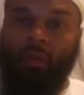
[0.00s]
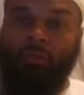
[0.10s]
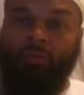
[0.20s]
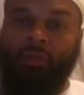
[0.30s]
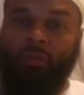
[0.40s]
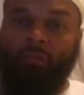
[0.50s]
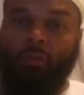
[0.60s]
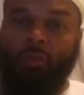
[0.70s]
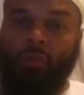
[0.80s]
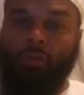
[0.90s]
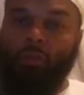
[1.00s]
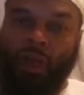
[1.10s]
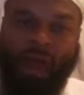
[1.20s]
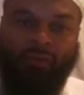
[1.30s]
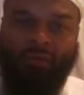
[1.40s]
A fee for
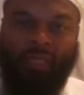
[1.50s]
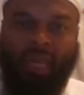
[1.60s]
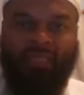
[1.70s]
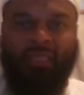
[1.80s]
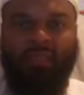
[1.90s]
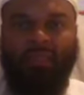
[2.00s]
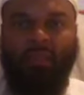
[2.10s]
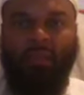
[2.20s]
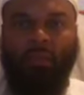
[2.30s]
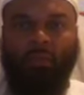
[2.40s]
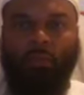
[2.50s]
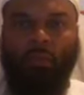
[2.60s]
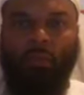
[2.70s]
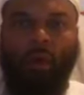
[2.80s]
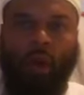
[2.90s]
driver's licensing,
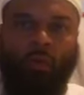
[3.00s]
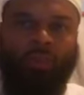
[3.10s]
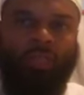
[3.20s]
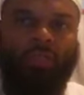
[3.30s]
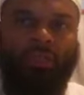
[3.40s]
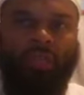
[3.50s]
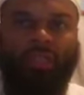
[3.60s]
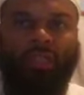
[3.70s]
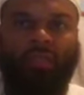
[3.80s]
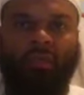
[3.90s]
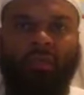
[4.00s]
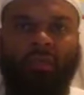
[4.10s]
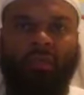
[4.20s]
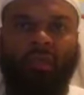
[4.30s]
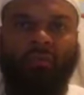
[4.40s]
car registration,
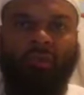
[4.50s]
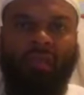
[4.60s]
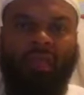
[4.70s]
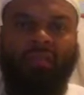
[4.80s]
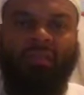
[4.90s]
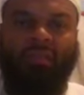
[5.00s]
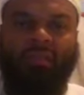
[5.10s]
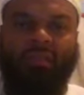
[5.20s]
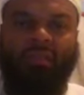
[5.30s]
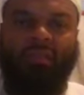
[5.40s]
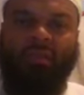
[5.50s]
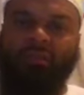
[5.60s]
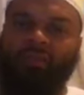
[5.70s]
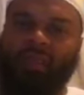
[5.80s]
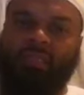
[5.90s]
plates,
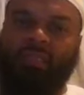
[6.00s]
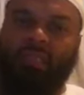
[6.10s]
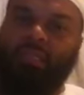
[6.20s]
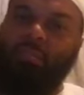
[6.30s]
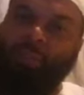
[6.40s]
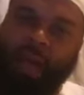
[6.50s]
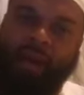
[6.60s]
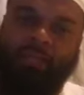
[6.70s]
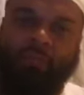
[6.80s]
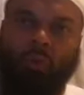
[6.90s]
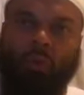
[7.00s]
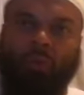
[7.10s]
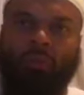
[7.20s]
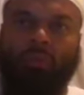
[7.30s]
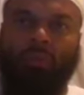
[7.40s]
visas,
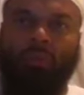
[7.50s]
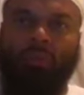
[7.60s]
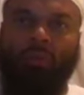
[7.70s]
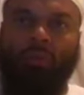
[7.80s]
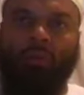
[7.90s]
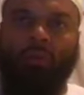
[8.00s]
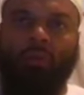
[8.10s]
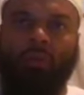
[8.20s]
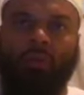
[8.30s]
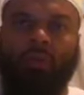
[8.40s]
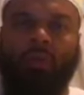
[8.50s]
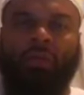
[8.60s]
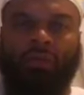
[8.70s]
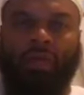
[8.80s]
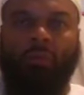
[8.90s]
passports,
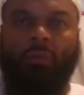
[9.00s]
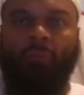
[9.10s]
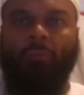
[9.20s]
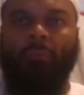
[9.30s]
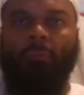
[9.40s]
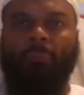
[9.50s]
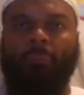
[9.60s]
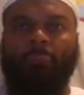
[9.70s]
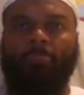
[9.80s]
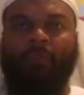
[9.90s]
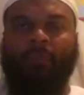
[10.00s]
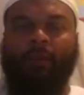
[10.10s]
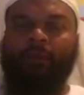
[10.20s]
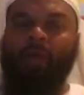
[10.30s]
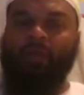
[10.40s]
etc.
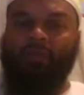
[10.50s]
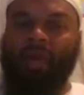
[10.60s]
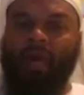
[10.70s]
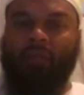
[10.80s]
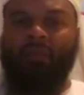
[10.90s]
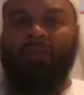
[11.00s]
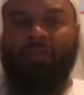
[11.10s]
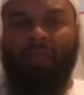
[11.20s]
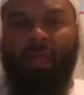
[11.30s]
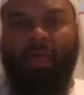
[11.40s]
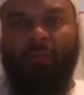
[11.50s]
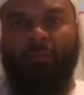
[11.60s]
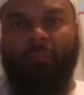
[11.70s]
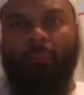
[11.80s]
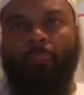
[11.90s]
Now, the scholars of Islam